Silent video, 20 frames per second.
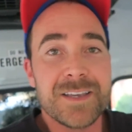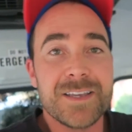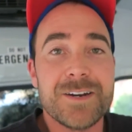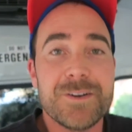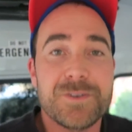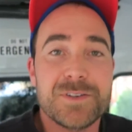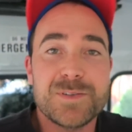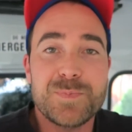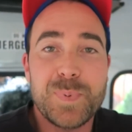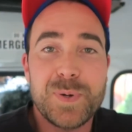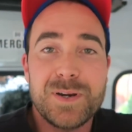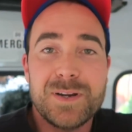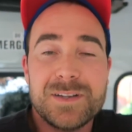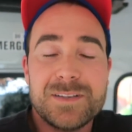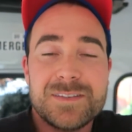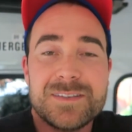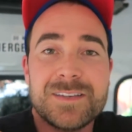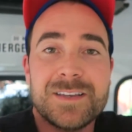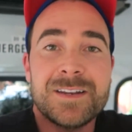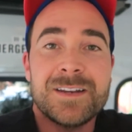you know,
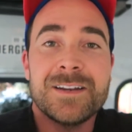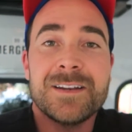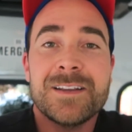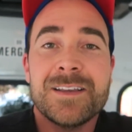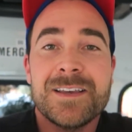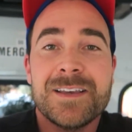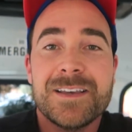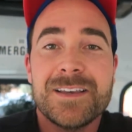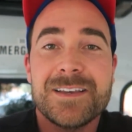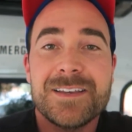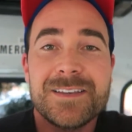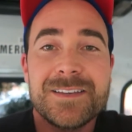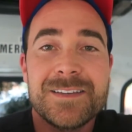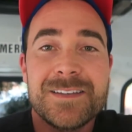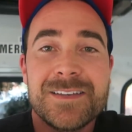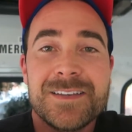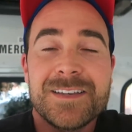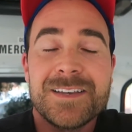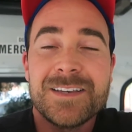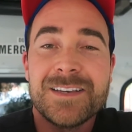experience and
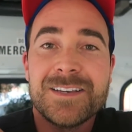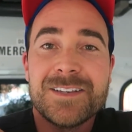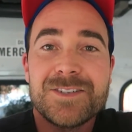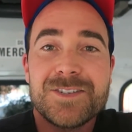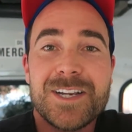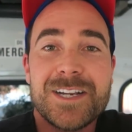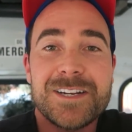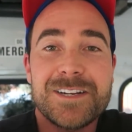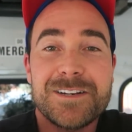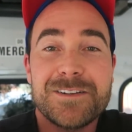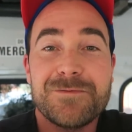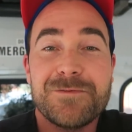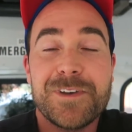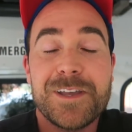changing